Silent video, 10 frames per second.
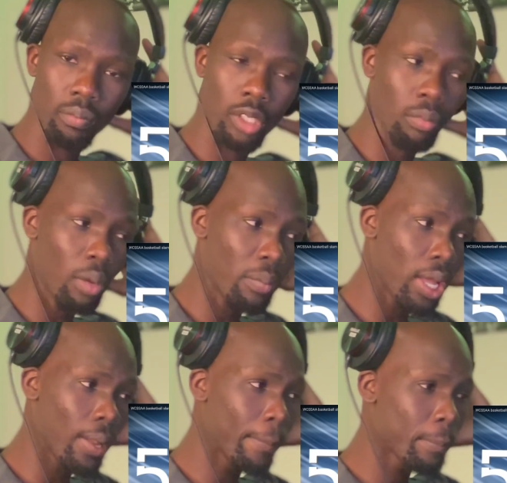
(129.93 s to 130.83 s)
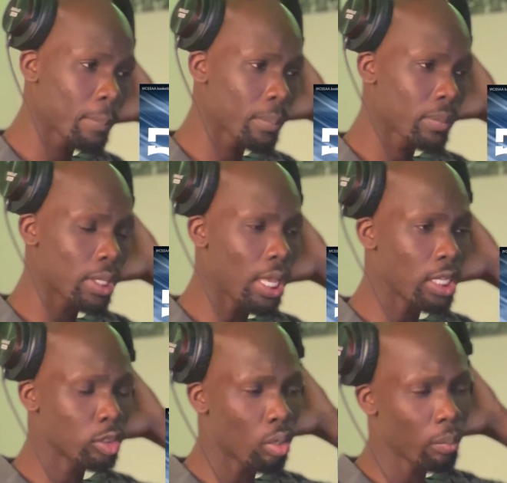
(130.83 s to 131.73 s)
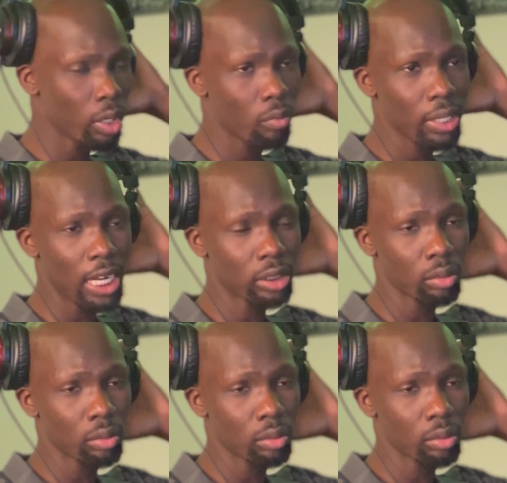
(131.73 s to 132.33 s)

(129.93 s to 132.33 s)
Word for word: My bad. Yeah, so I'm gonna react